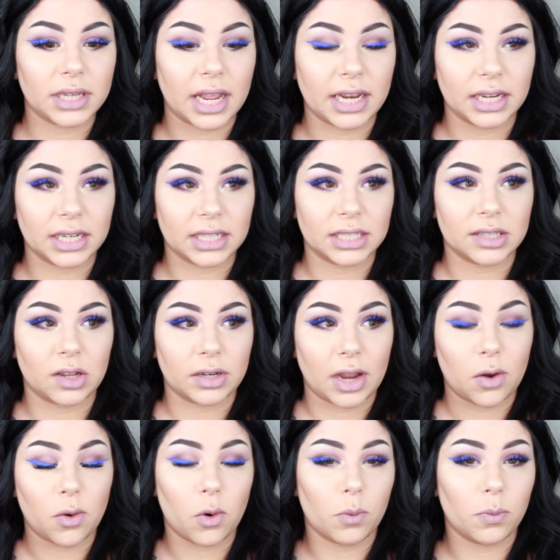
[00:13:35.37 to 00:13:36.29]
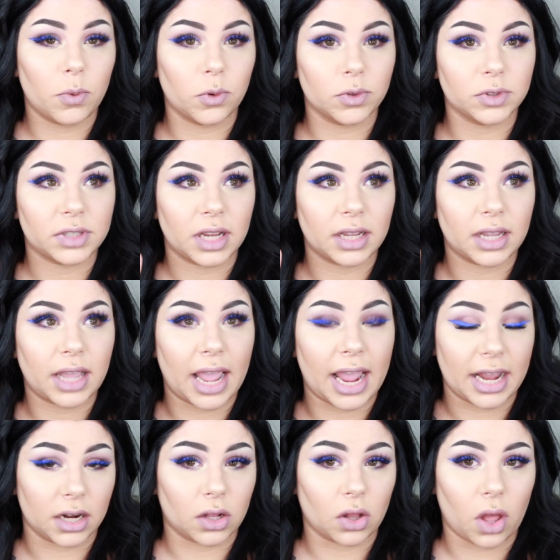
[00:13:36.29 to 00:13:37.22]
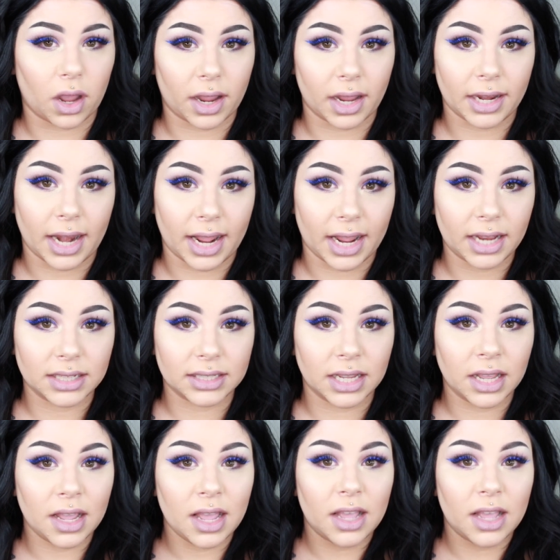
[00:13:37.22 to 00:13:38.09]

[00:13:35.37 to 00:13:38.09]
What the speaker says: and it is now almost 8 o'clock at night.